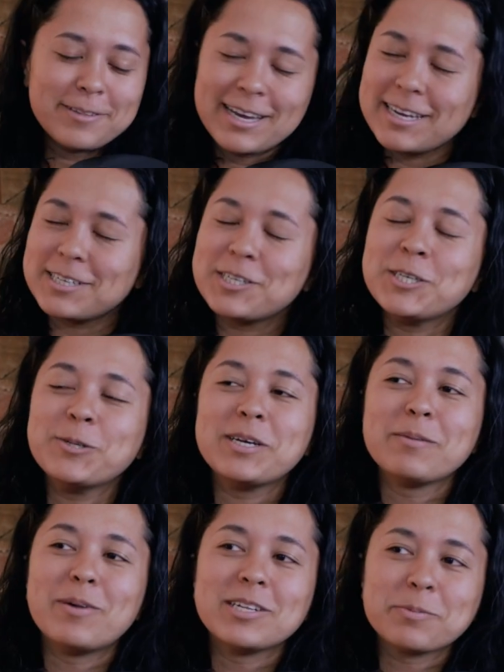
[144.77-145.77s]
like
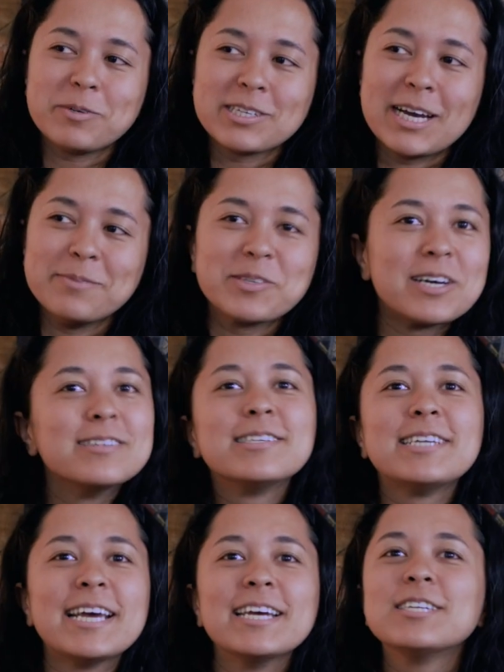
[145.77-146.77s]
tuning multiple times on
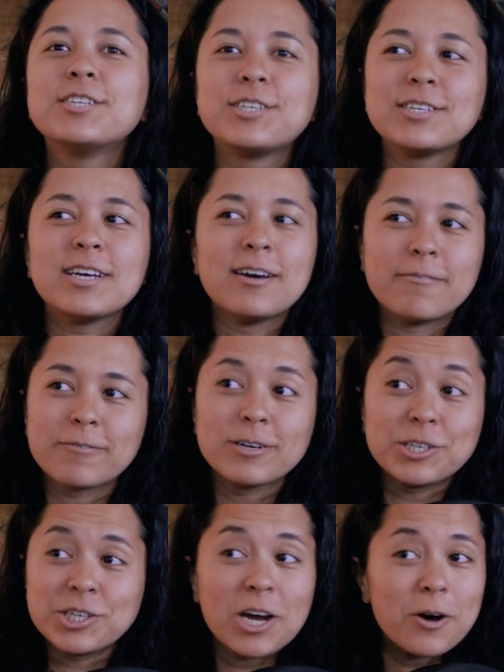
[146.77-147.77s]
stage for
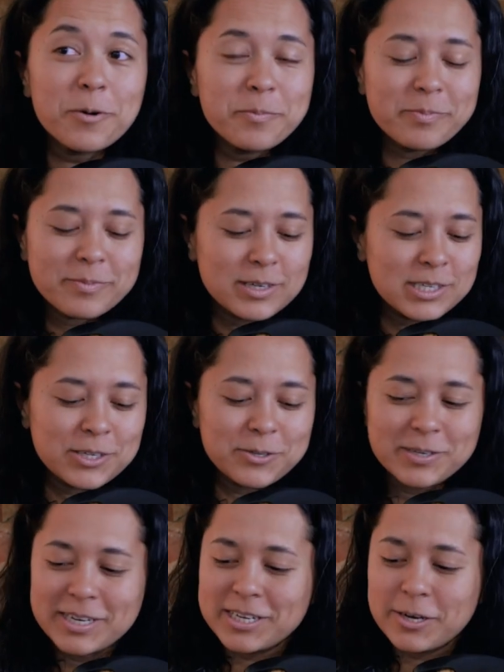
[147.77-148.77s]
a show
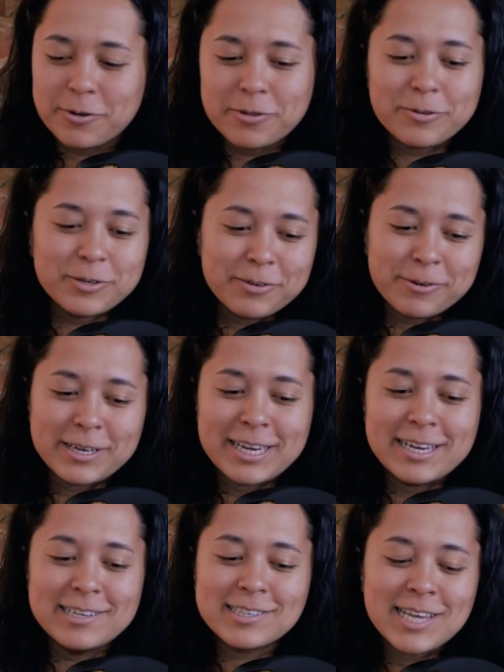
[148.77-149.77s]
to go through different
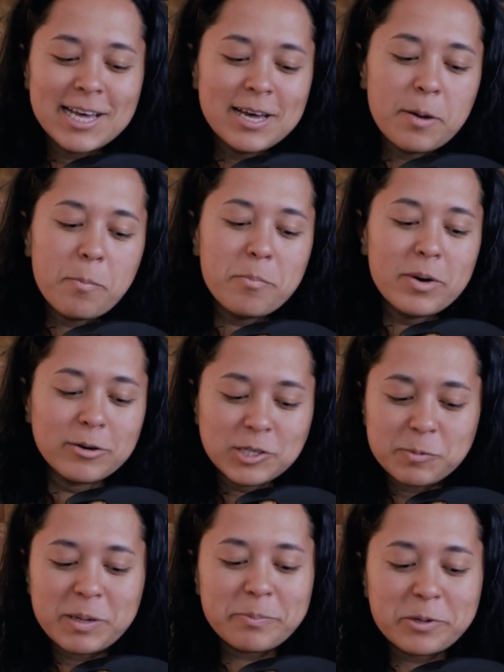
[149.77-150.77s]
keys,
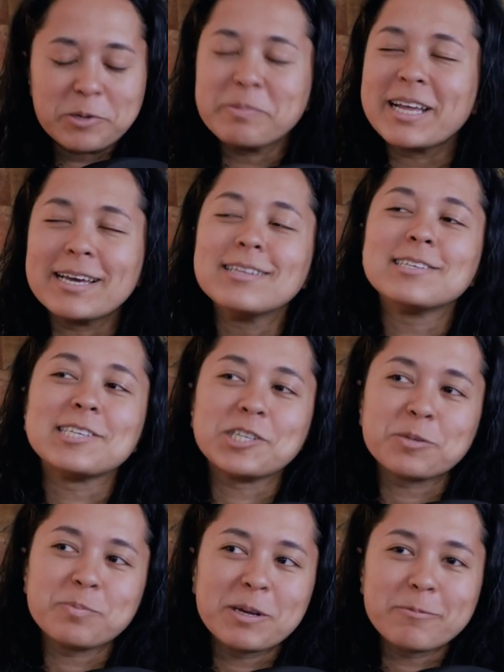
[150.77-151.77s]
most people who play in this
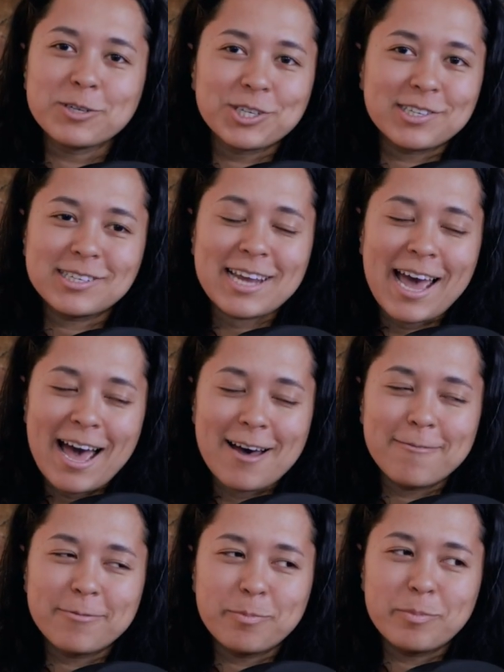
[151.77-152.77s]
instrument will just
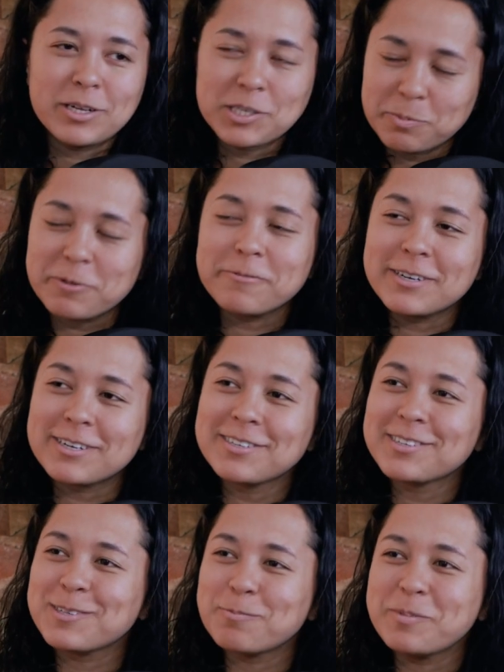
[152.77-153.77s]
have multiple
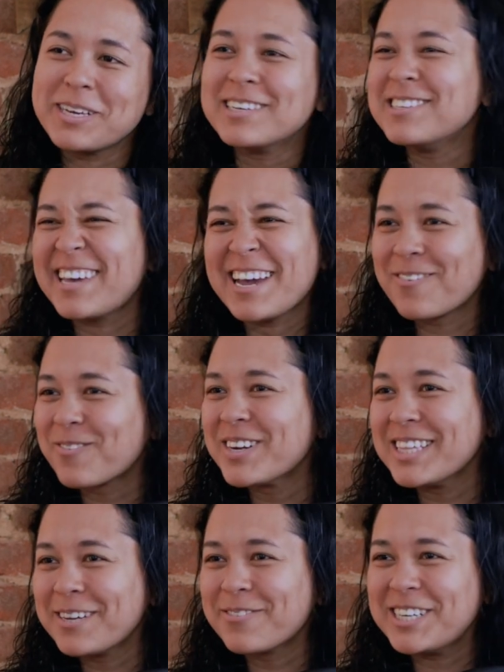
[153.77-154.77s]
fiddles because you can't
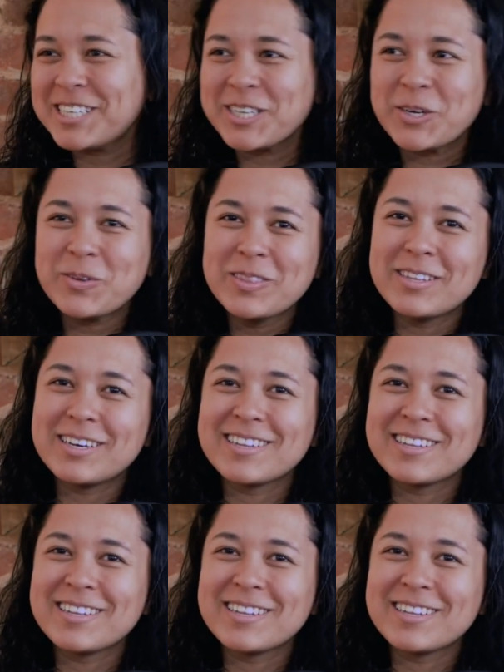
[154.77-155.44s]
really retune. The